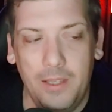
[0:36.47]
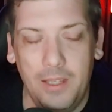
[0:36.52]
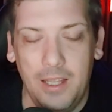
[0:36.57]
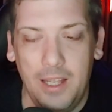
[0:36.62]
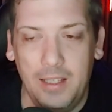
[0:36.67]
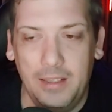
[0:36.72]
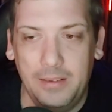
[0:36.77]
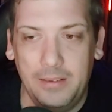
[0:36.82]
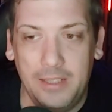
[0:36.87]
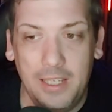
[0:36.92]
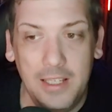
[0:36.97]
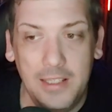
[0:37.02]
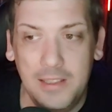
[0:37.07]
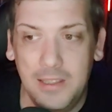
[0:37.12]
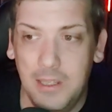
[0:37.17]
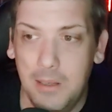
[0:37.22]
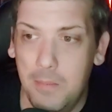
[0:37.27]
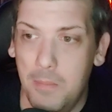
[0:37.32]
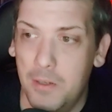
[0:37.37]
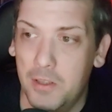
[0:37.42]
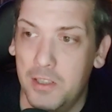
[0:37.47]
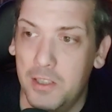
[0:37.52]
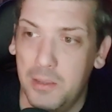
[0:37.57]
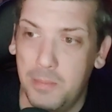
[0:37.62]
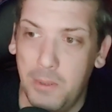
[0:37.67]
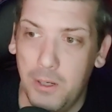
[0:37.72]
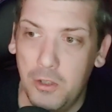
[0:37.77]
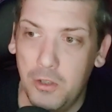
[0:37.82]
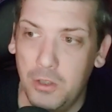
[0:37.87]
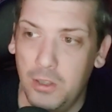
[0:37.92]
I guess they must
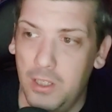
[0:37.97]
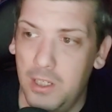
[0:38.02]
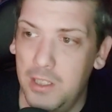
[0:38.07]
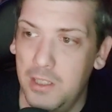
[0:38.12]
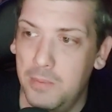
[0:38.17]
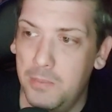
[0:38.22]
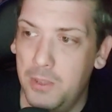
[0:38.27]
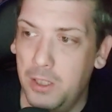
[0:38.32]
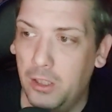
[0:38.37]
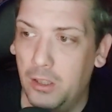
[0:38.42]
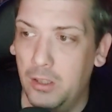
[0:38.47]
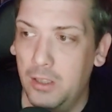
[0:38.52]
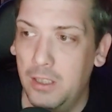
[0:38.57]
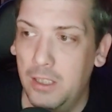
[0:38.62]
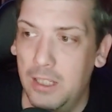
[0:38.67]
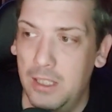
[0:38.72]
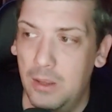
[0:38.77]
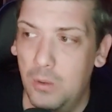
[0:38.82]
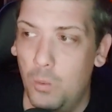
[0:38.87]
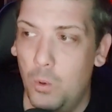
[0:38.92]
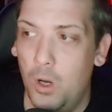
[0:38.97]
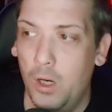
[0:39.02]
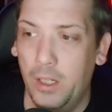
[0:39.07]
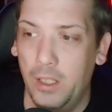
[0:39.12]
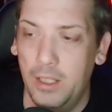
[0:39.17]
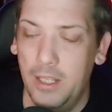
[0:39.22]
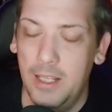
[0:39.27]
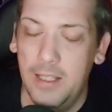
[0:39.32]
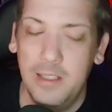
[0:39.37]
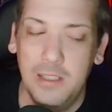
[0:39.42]
specialize particularly in the
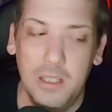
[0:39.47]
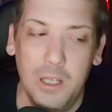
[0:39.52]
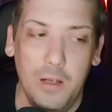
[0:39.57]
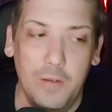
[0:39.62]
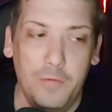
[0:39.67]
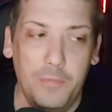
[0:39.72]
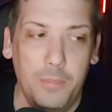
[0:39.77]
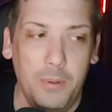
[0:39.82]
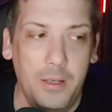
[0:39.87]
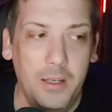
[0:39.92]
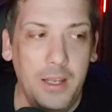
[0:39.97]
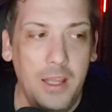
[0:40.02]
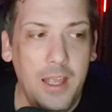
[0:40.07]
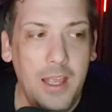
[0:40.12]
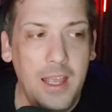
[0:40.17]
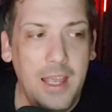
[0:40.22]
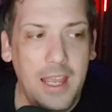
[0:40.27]
Walking Dead stuff, but